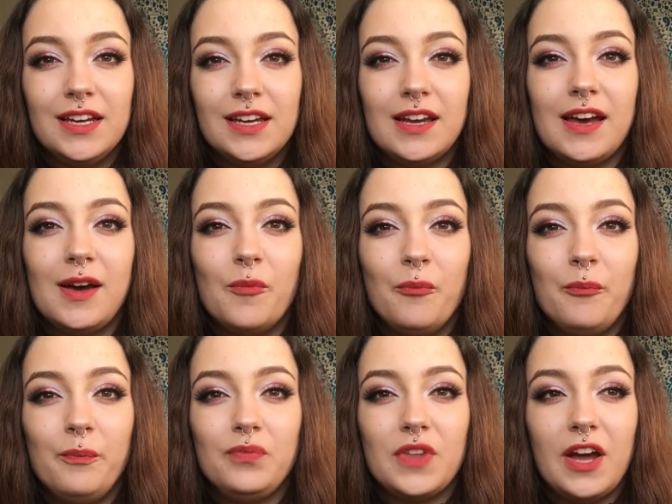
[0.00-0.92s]

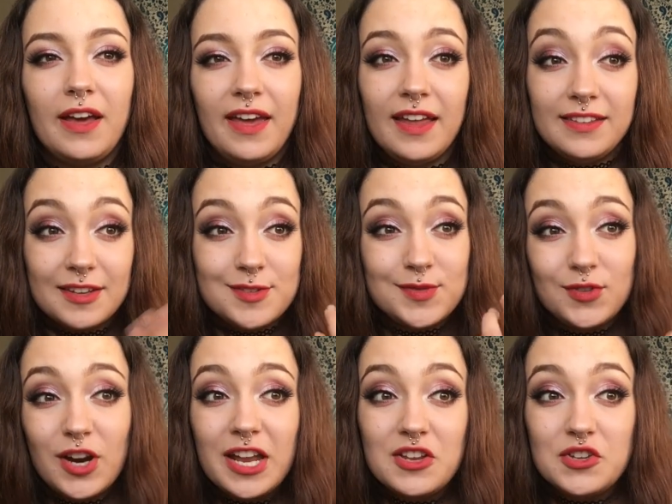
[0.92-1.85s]
And I had this
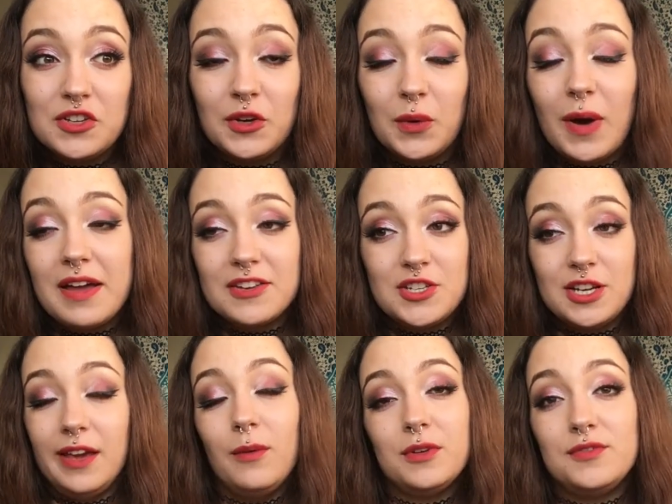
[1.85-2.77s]
friend who actually,
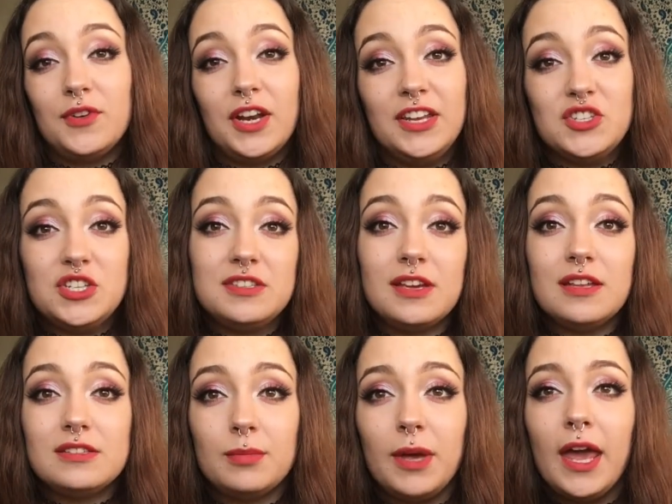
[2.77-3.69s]
it was funny, she said
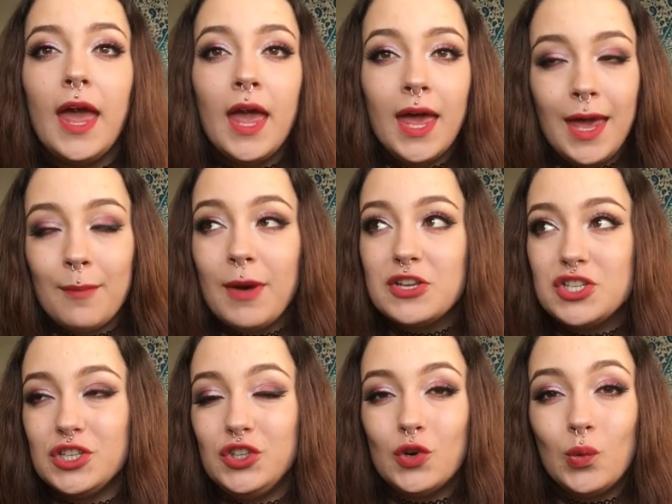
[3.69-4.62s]
to me,
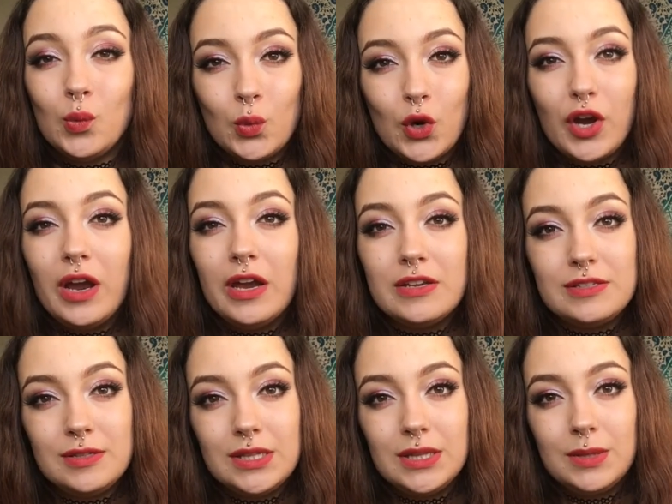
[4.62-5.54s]
imagine your worst
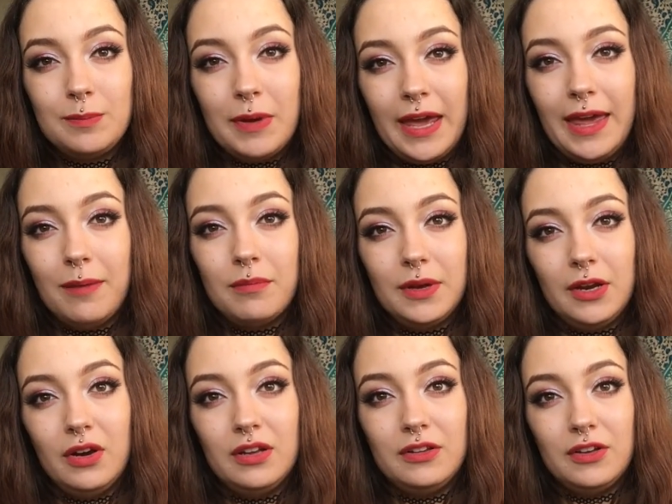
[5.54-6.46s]
pain
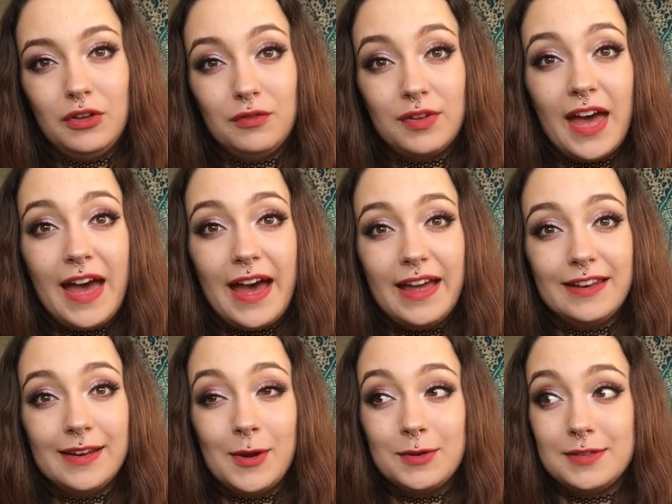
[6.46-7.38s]
period that you've had. And
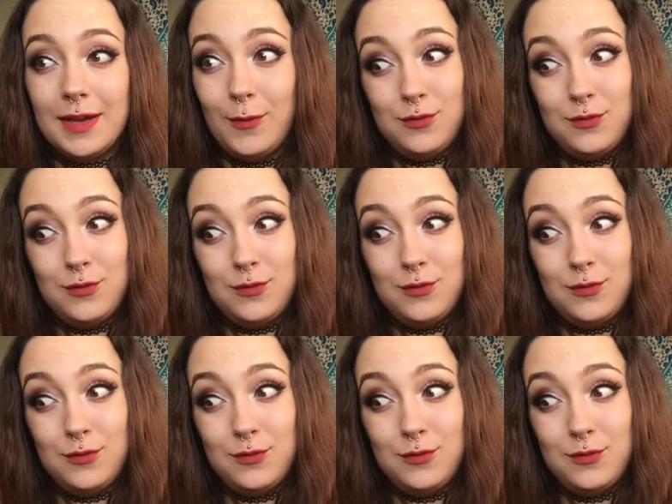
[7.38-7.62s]
I was like,